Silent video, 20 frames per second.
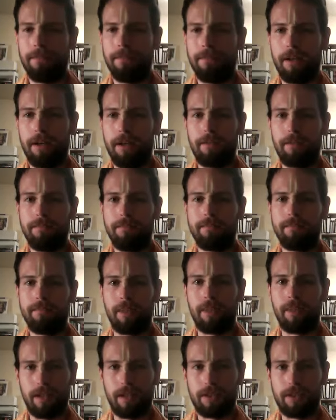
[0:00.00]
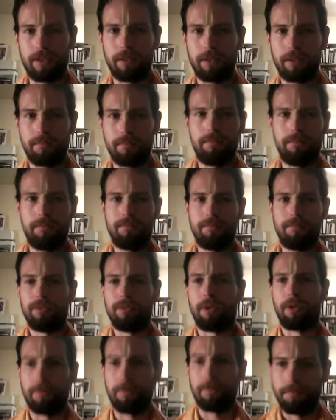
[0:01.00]
And that's it.
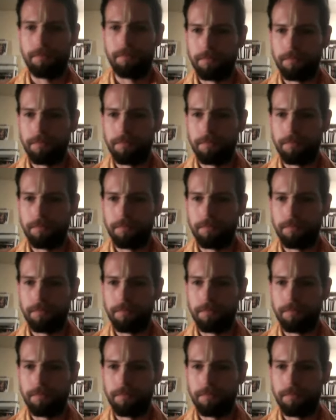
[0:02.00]
So...